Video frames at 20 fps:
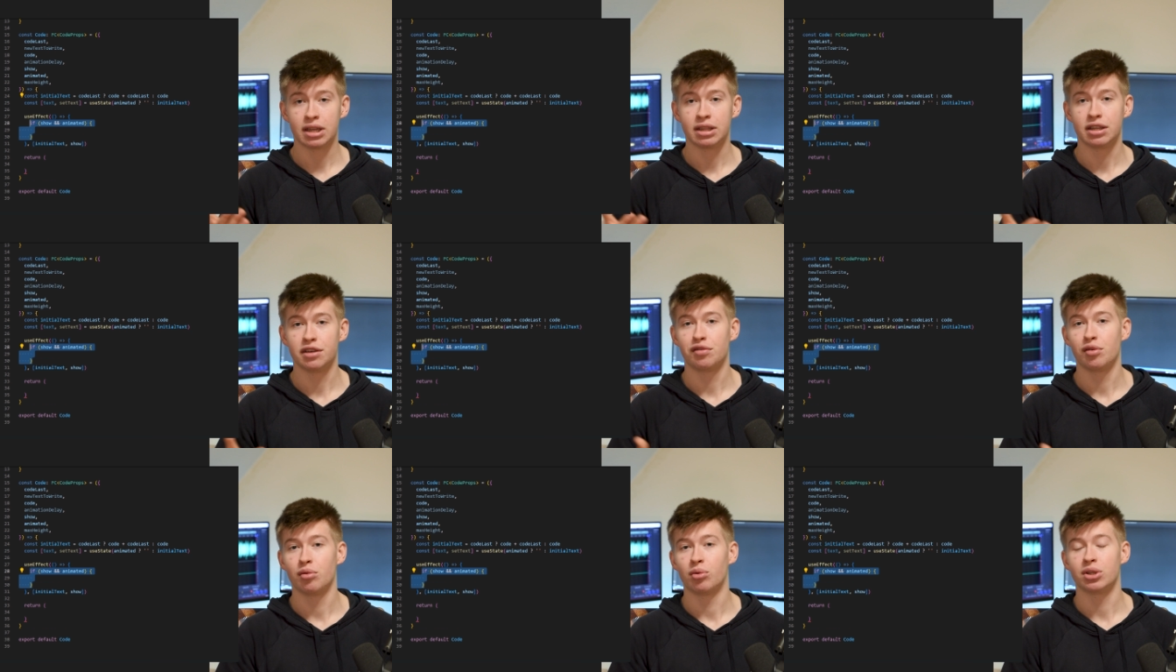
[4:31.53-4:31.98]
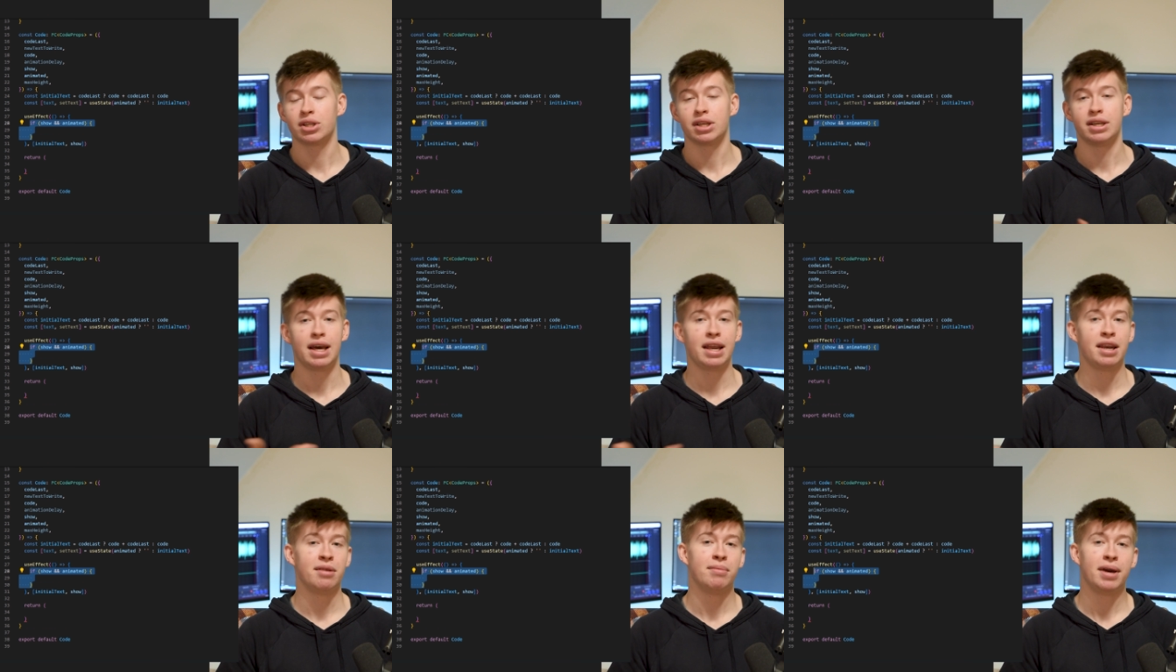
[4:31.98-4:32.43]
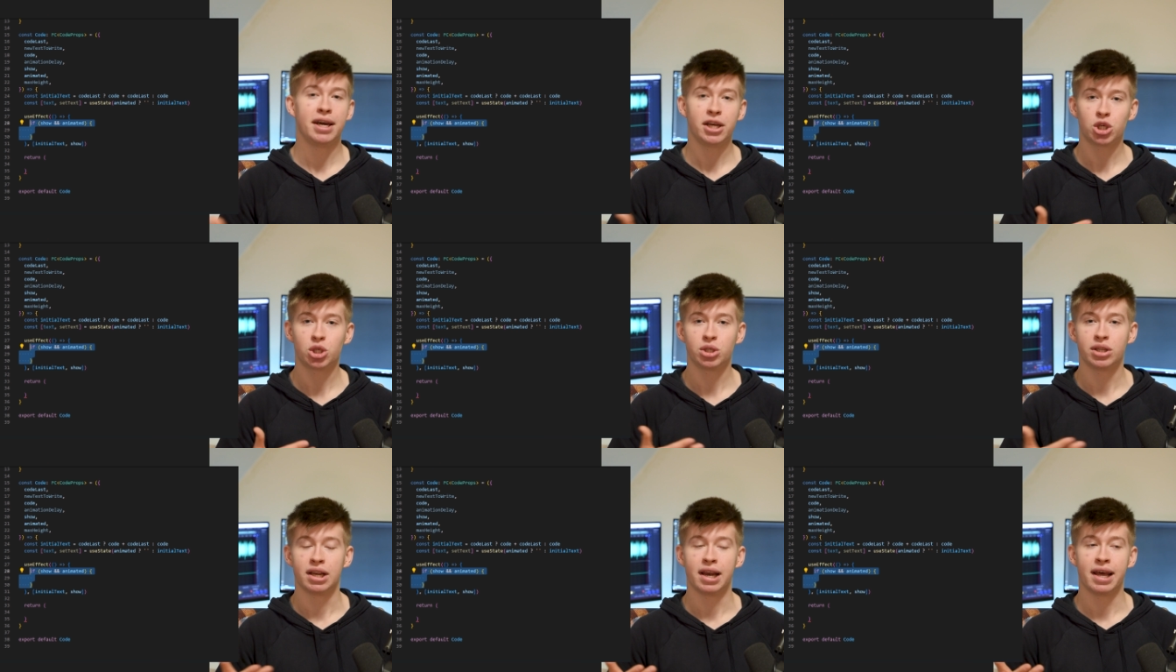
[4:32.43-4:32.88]
And if we want an
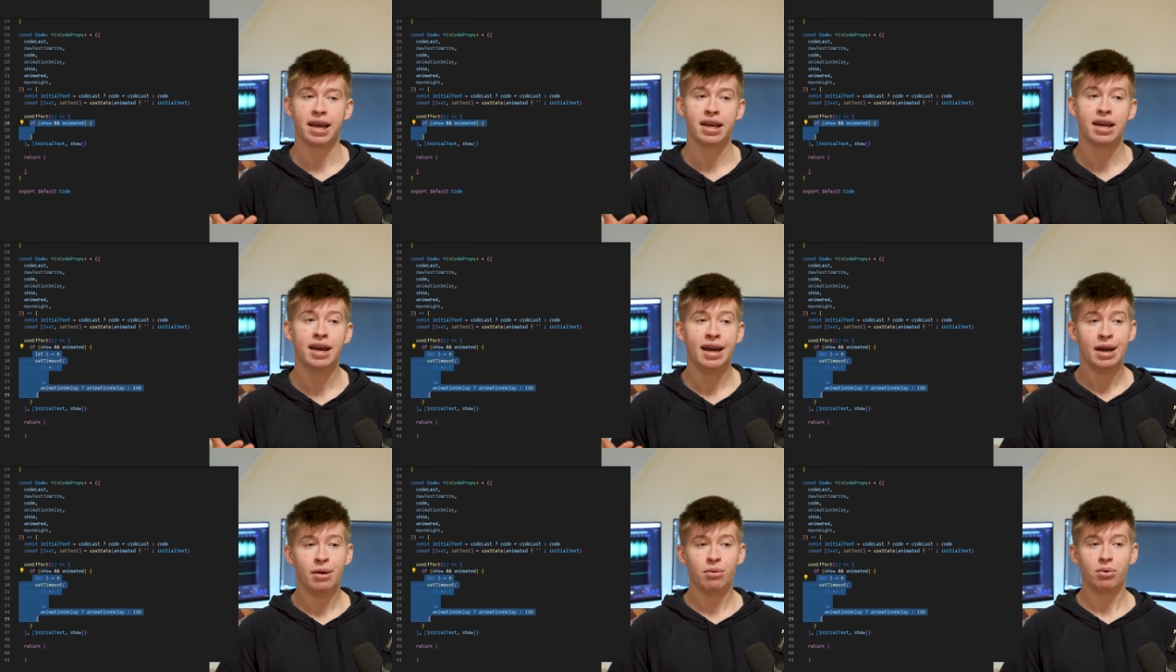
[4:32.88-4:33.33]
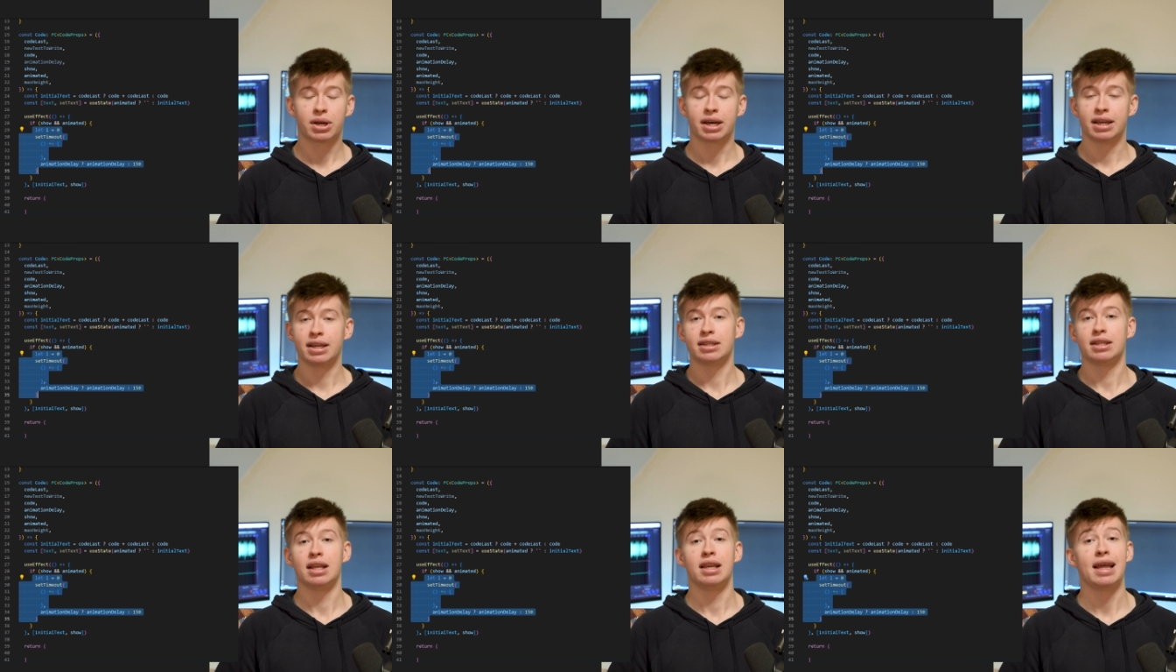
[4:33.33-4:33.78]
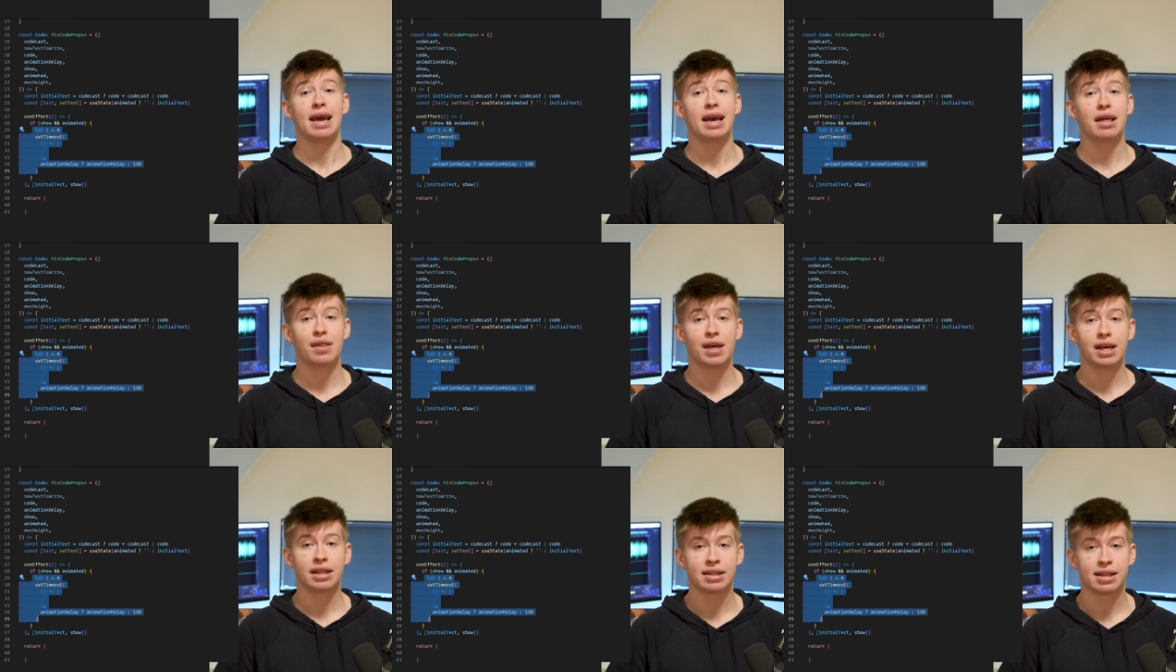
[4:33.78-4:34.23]
animation delay, we're gonna
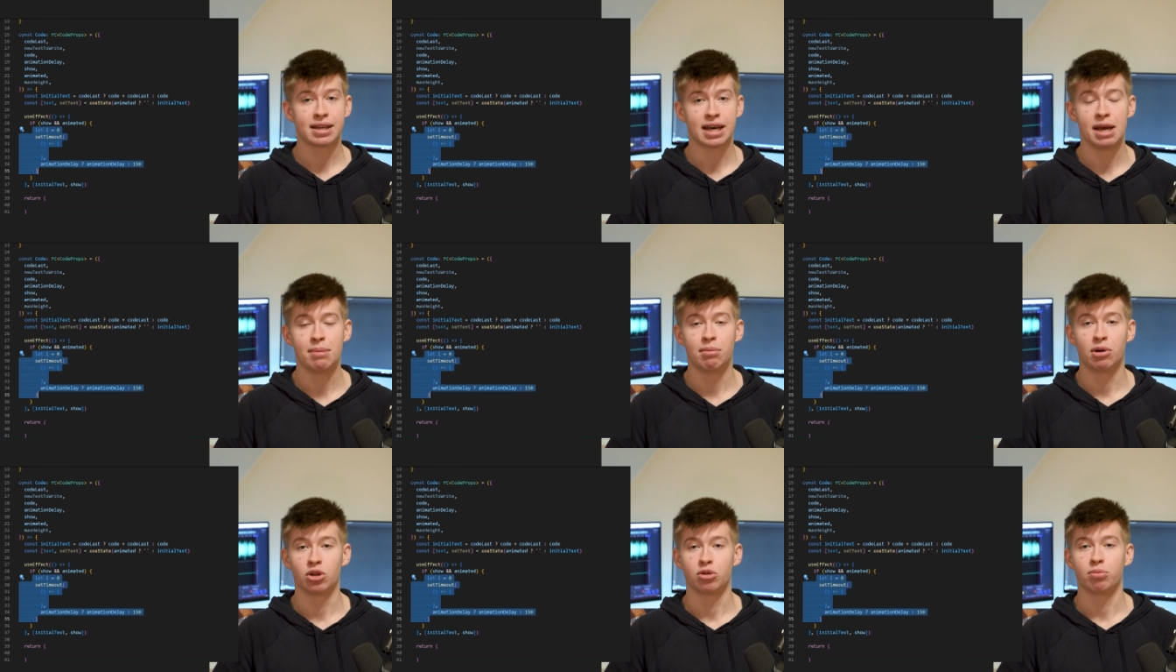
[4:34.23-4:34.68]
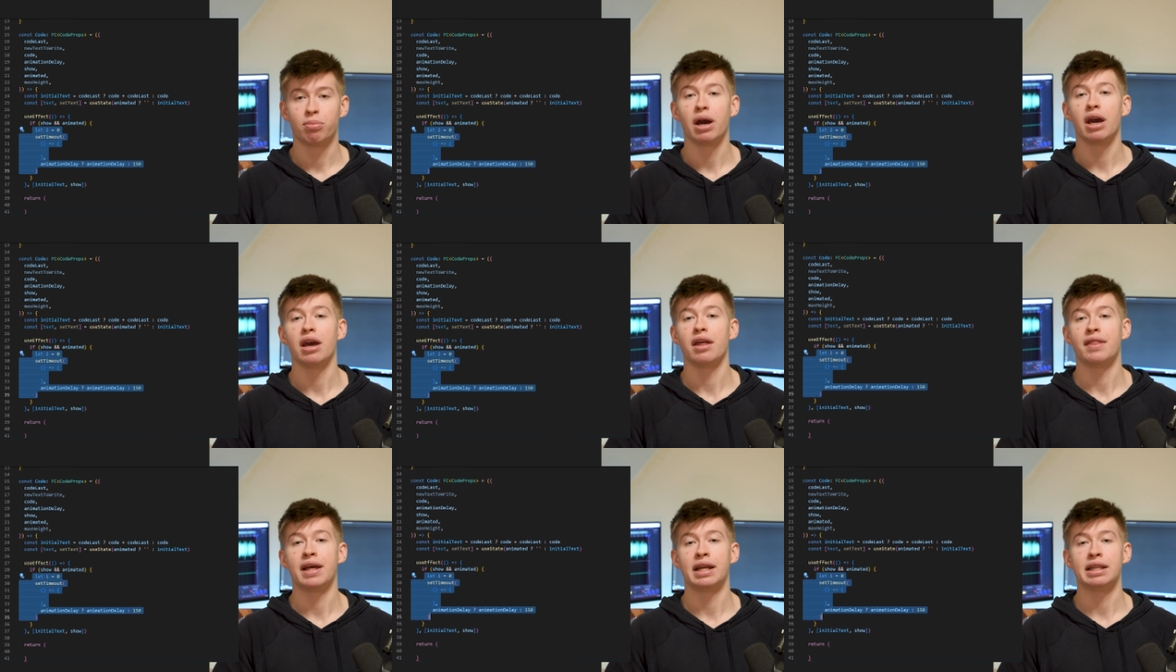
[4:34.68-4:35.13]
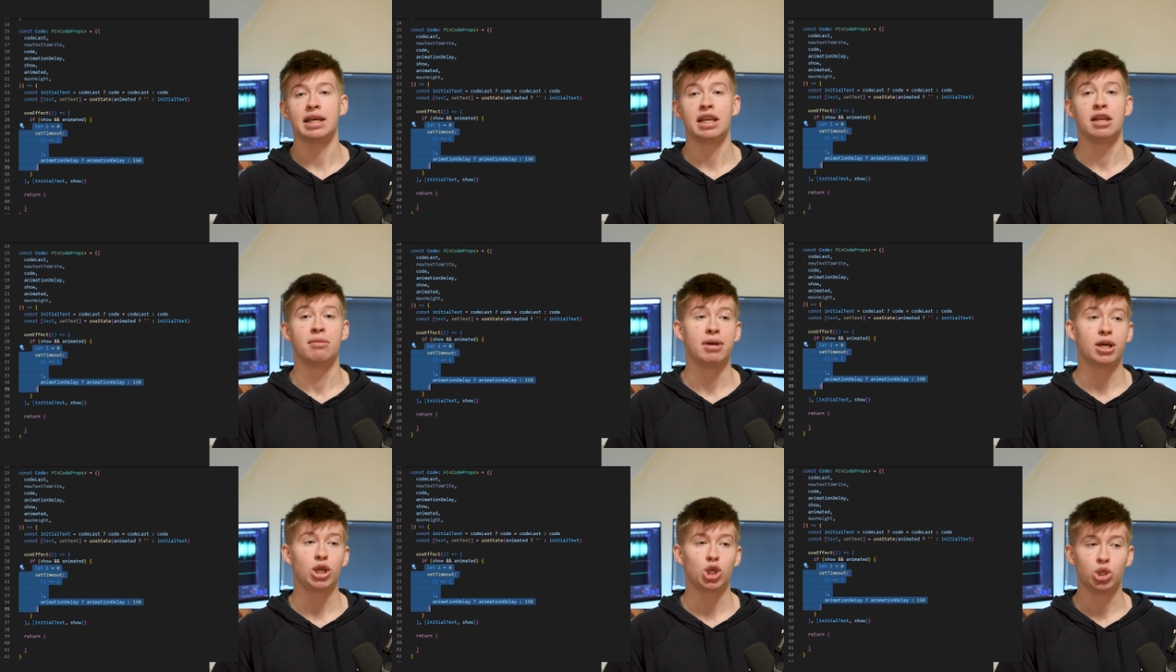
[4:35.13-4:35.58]
delay that timeout by that
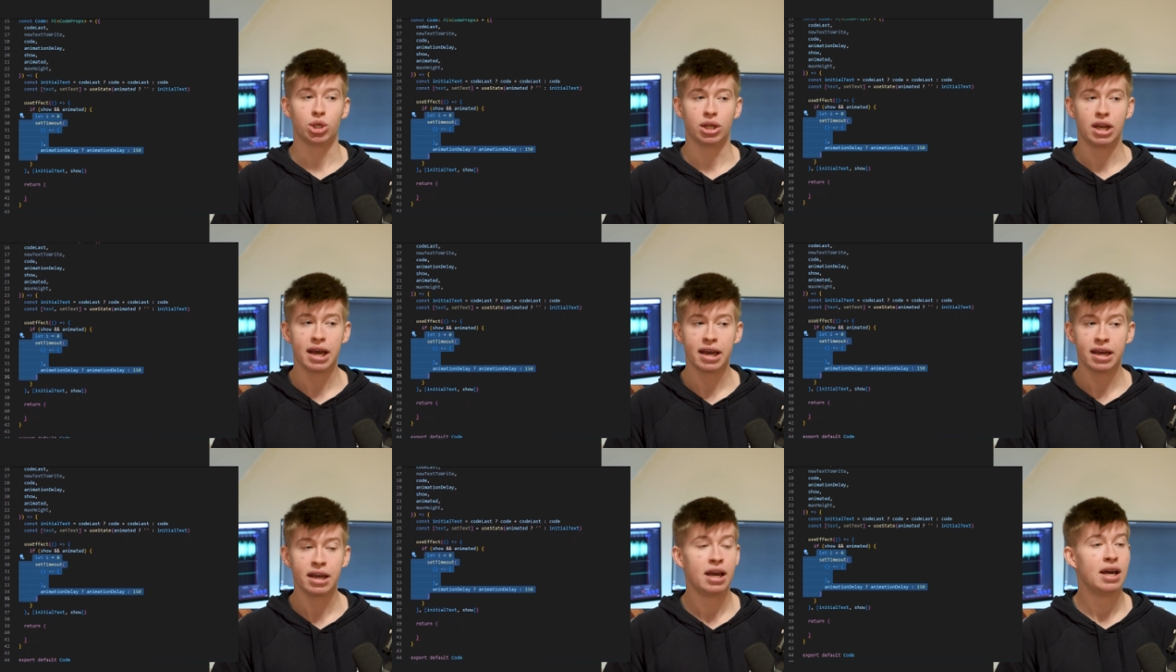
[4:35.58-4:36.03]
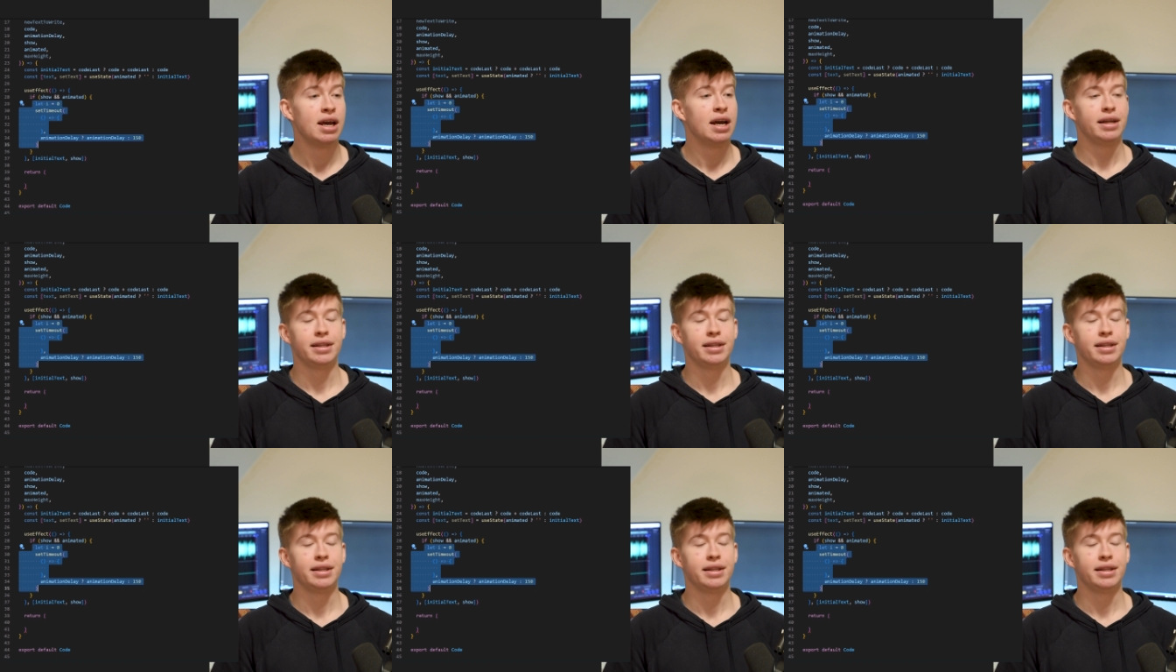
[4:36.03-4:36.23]
animation delay.